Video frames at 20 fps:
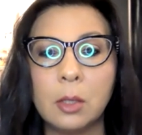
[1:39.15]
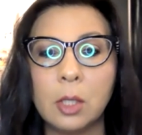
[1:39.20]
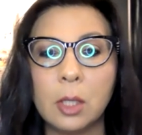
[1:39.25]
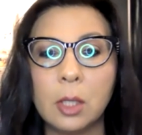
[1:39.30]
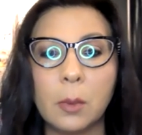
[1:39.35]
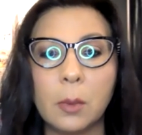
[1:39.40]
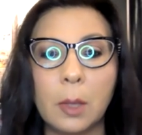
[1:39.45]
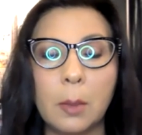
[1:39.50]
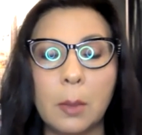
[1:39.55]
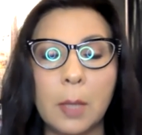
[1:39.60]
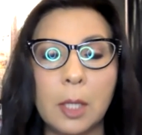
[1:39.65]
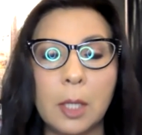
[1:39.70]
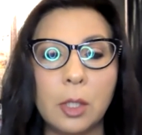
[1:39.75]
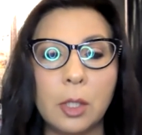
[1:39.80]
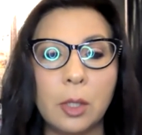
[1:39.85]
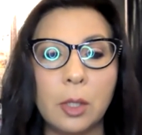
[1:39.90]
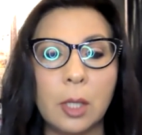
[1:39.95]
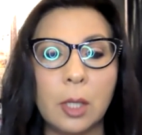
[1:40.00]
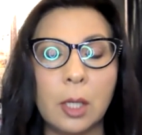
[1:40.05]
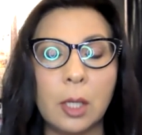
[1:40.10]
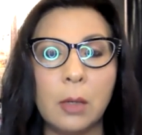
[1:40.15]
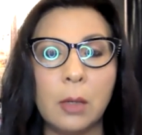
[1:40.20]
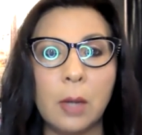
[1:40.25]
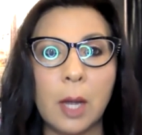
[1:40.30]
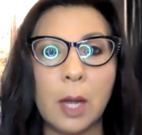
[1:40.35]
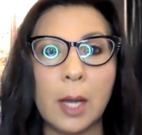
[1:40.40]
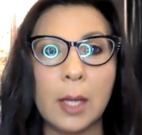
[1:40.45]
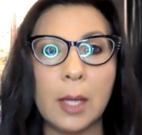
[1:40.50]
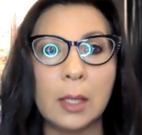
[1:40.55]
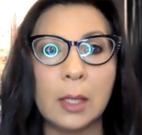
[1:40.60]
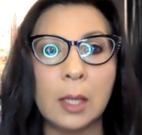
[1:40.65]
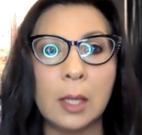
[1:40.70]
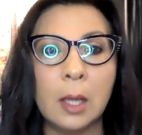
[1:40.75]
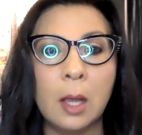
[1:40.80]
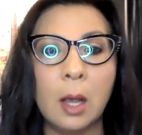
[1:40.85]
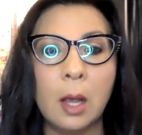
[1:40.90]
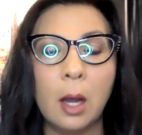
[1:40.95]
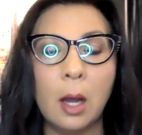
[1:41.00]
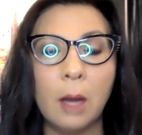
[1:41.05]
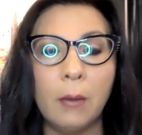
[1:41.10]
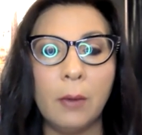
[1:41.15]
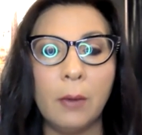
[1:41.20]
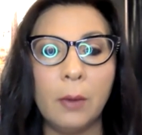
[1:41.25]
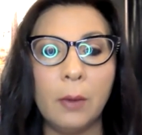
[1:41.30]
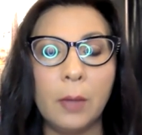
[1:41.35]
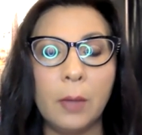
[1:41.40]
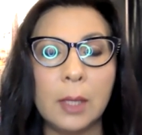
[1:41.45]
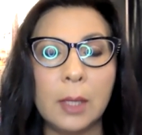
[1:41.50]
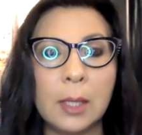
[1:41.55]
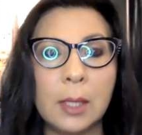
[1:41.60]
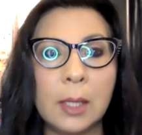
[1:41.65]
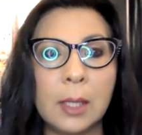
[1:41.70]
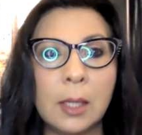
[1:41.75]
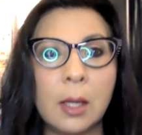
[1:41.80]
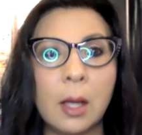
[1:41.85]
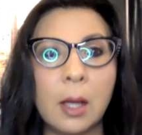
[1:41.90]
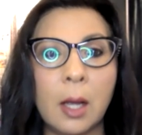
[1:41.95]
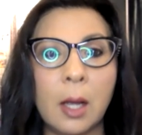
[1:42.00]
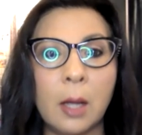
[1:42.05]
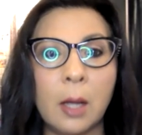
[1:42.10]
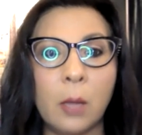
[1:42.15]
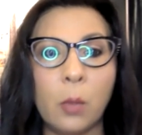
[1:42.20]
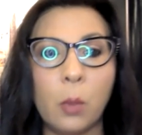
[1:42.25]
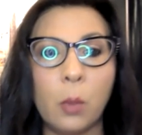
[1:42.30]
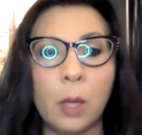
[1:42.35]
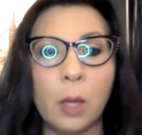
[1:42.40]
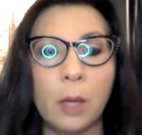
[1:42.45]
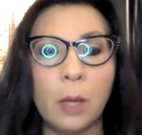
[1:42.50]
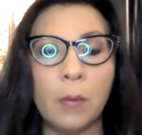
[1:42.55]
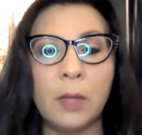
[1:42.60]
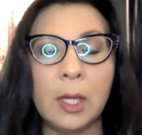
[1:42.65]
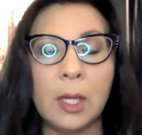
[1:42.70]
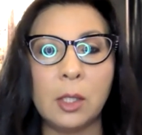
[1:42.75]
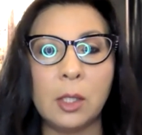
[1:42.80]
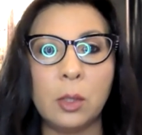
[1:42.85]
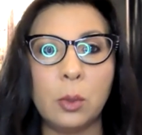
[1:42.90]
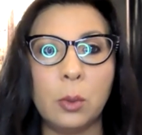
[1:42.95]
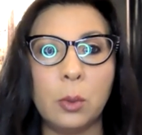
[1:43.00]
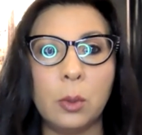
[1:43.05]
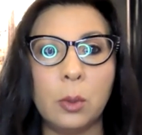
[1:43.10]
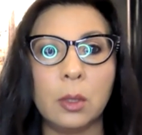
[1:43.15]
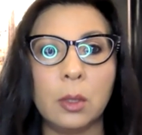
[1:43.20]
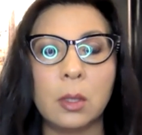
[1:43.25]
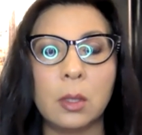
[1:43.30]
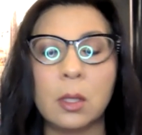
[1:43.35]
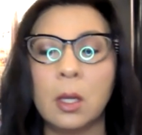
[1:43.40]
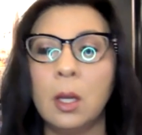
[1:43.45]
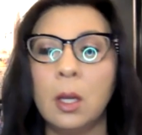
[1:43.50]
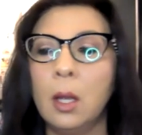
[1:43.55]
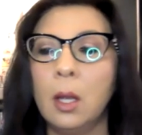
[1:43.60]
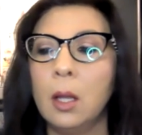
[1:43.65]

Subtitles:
Just want to make sure that you guys are focused in on one of these tools.